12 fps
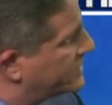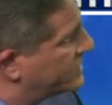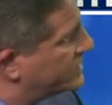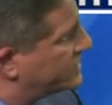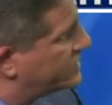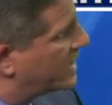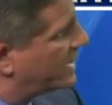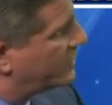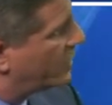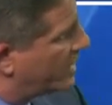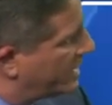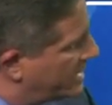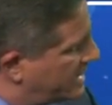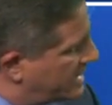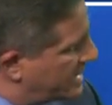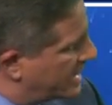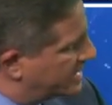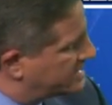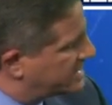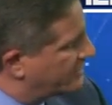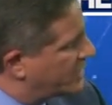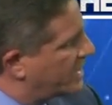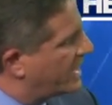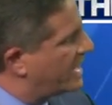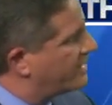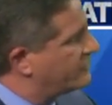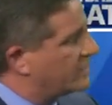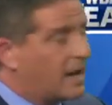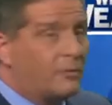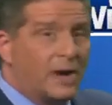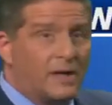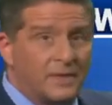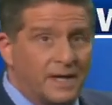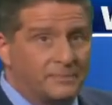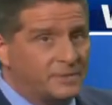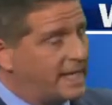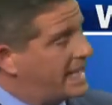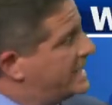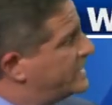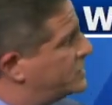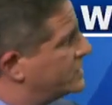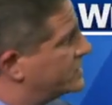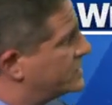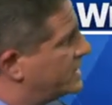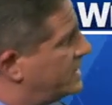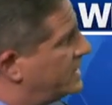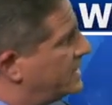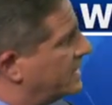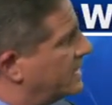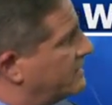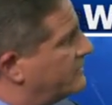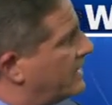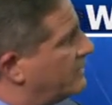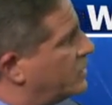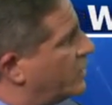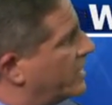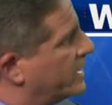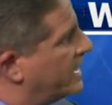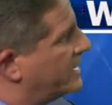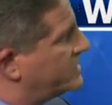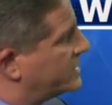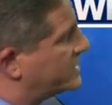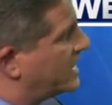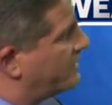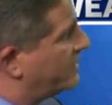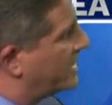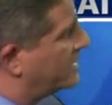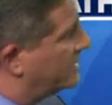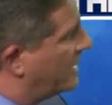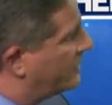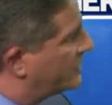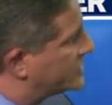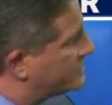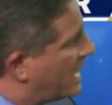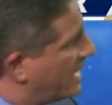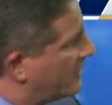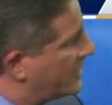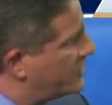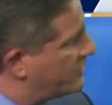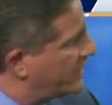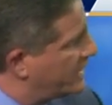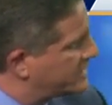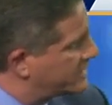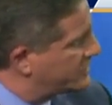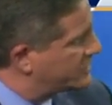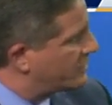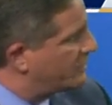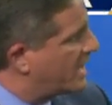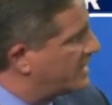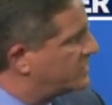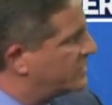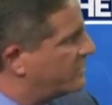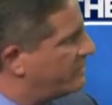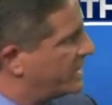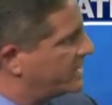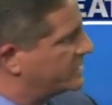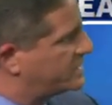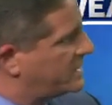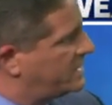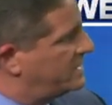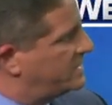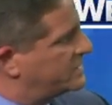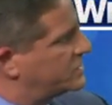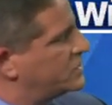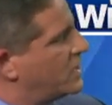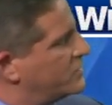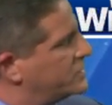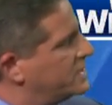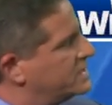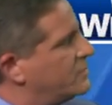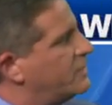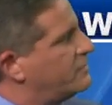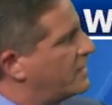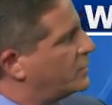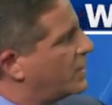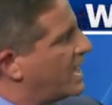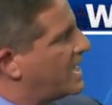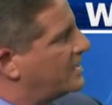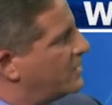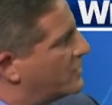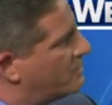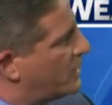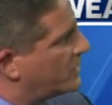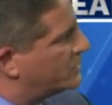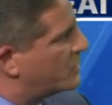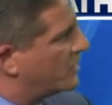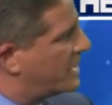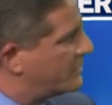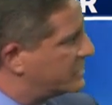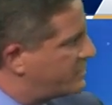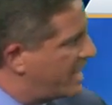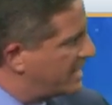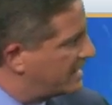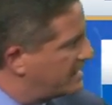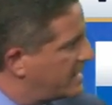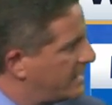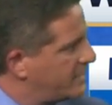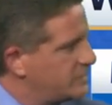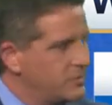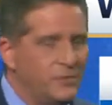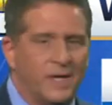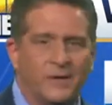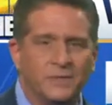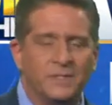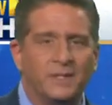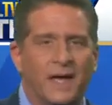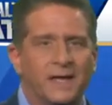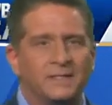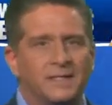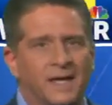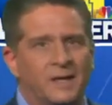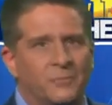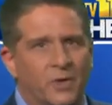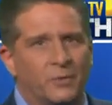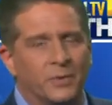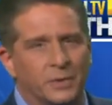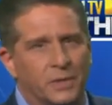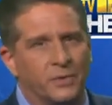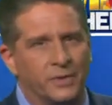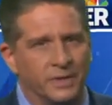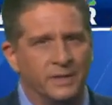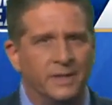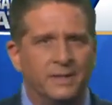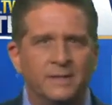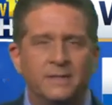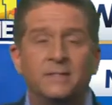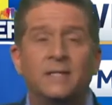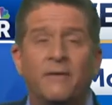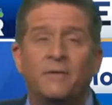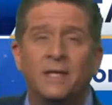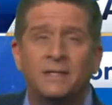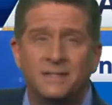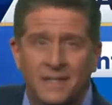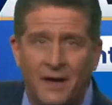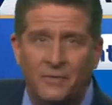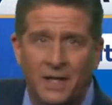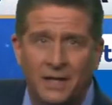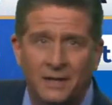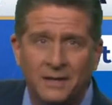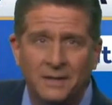inches in January and seven and a half, or I'll round that up to eight inches in February. And just to give a, a, little smile on your face, I'll just remind you the biggest snow season we've ever had here in Baltimore. That was back in 2009-10 where we recorded 77